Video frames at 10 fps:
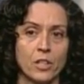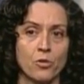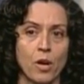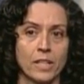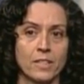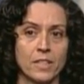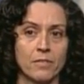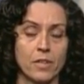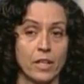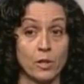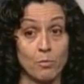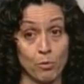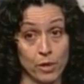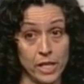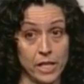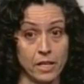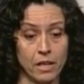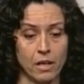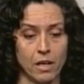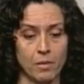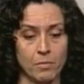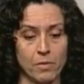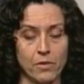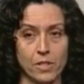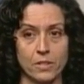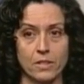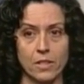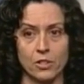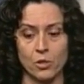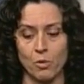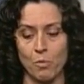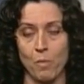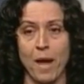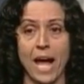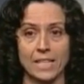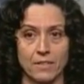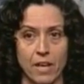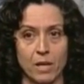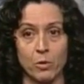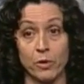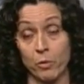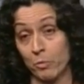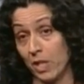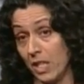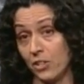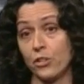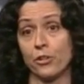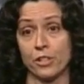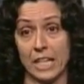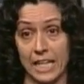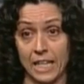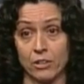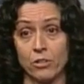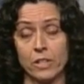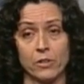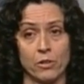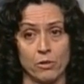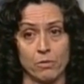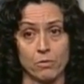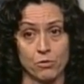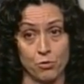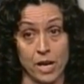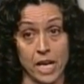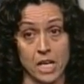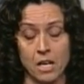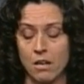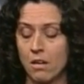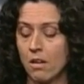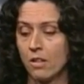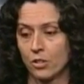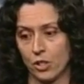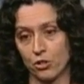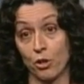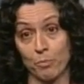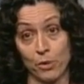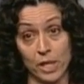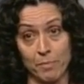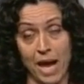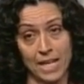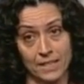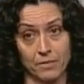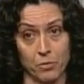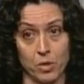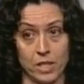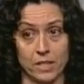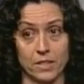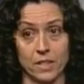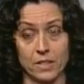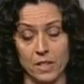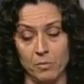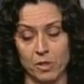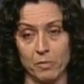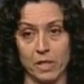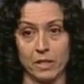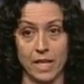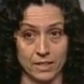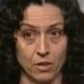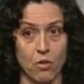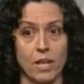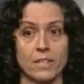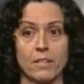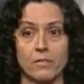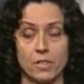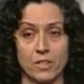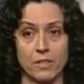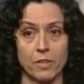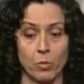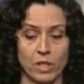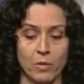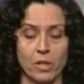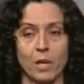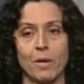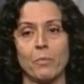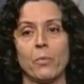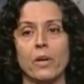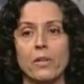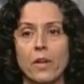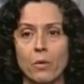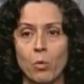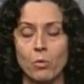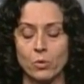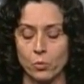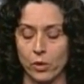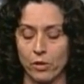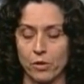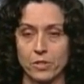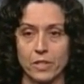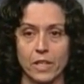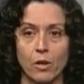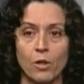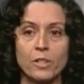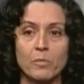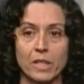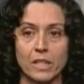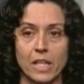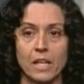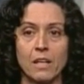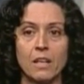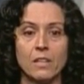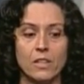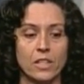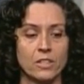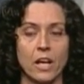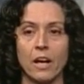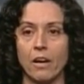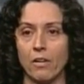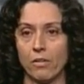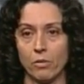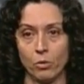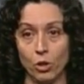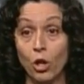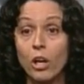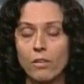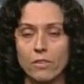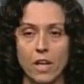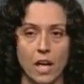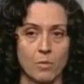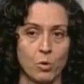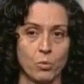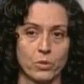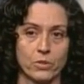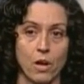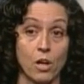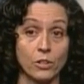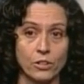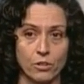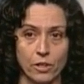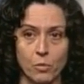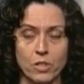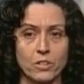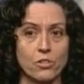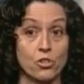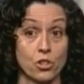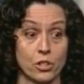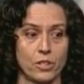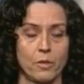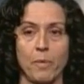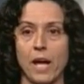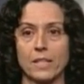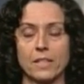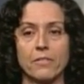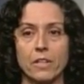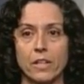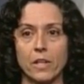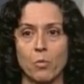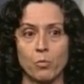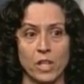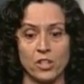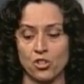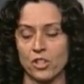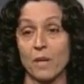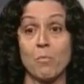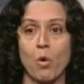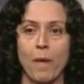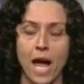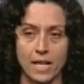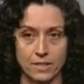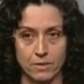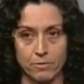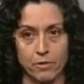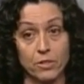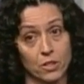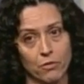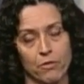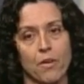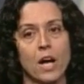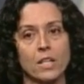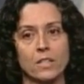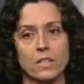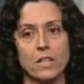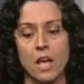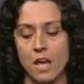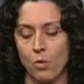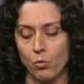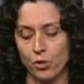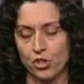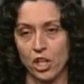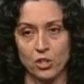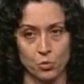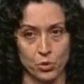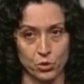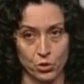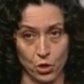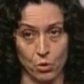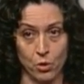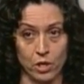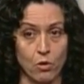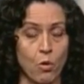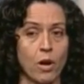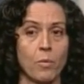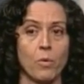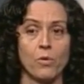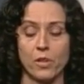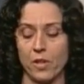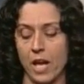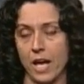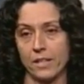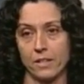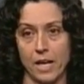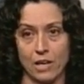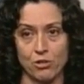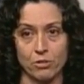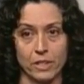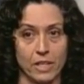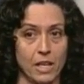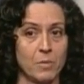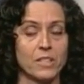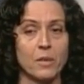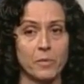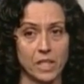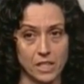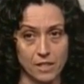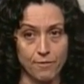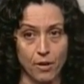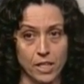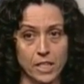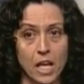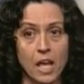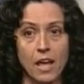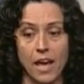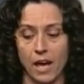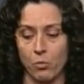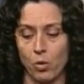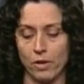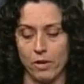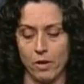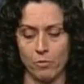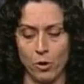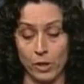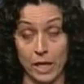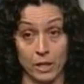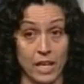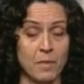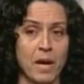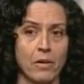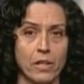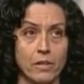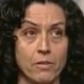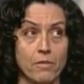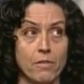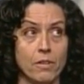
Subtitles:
trying to see if they could breed this into a more passive animal that would be easier to handle in their trade. So they started breeding passive ones that seemed to be less aggressive to see what they would come up with. And what was weird is that ultimately the entire look of the animal was altered. It wasn't just the passivity. They didn't just get more passive silver foxes. The change was so incredible that they had to actually name it something different. And it came out in